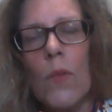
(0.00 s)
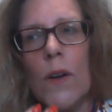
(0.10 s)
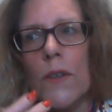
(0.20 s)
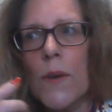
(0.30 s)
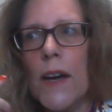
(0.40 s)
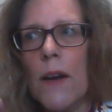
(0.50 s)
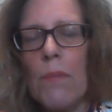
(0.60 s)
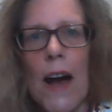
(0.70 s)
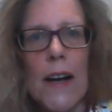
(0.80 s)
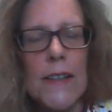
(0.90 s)
once we get
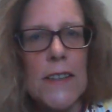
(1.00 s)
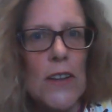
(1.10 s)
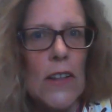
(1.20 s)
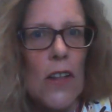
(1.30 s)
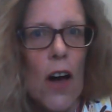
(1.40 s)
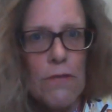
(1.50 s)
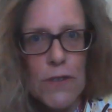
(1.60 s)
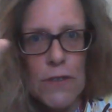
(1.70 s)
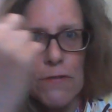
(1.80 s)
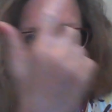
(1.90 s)
past the life
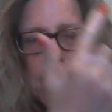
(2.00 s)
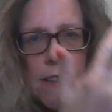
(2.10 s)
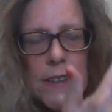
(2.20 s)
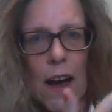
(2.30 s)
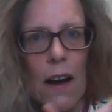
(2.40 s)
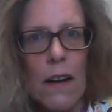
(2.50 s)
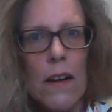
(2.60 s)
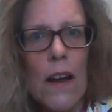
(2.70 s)
of Lynda